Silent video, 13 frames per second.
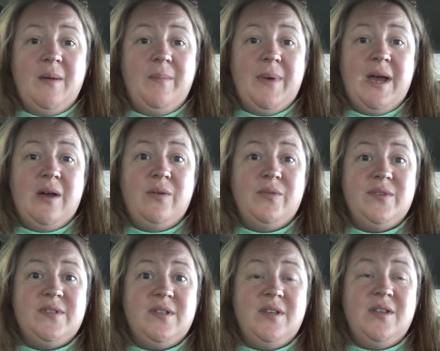
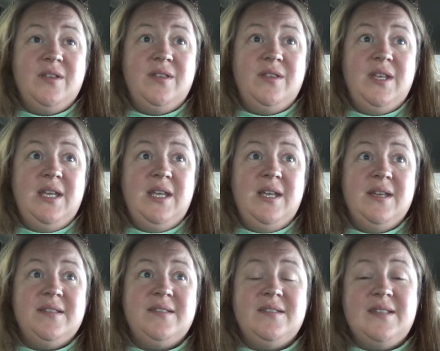about
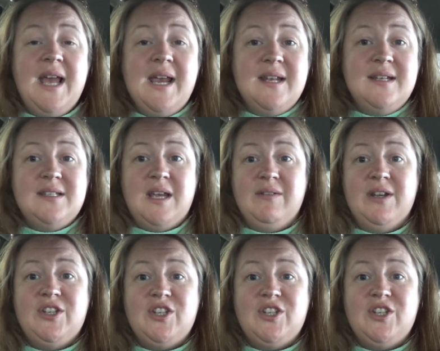the secondary